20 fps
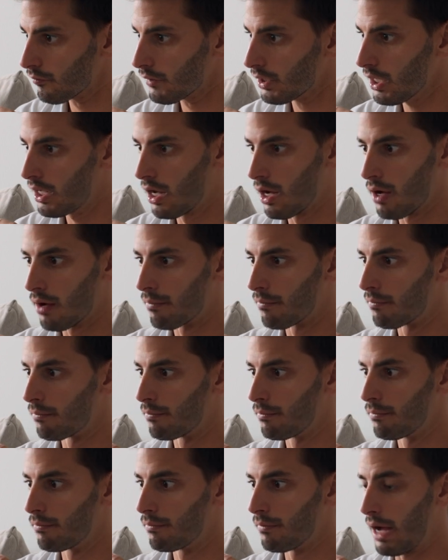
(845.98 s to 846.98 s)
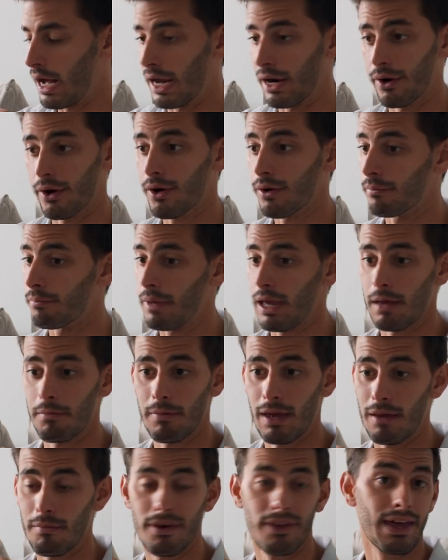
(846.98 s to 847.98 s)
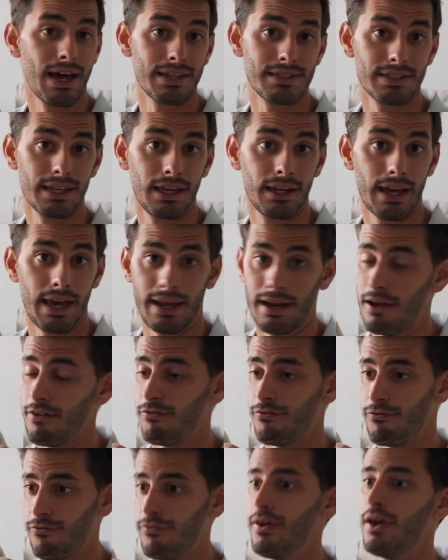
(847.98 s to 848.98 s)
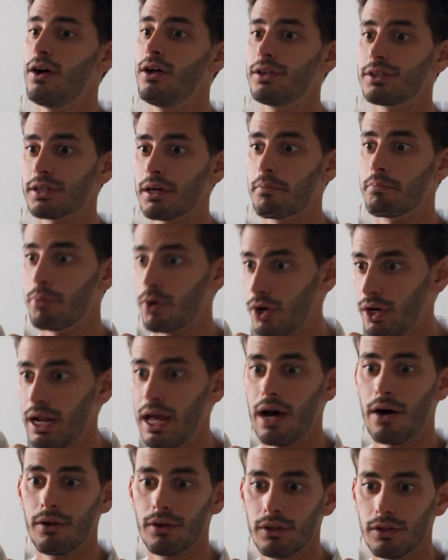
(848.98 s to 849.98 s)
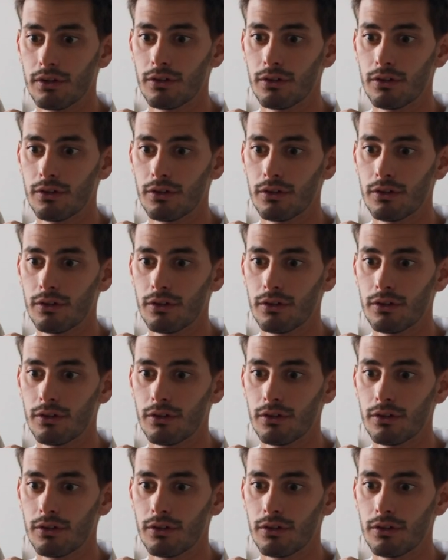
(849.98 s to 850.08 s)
I don't know. Maybe that's it. And I felt burnout